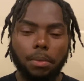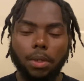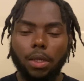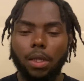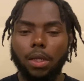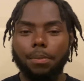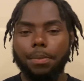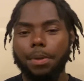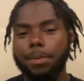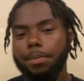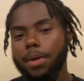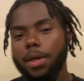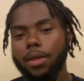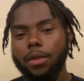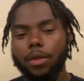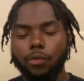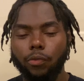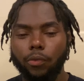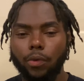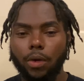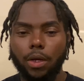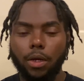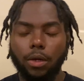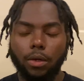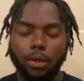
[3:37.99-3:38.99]
Let me bet this
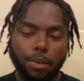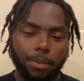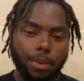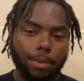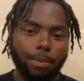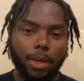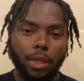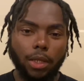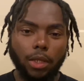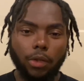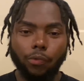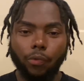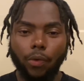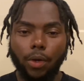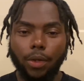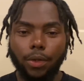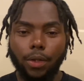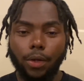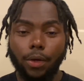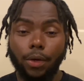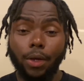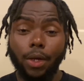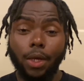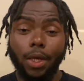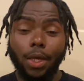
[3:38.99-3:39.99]
right here. Let me bet this right
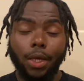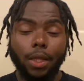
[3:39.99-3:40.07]
there.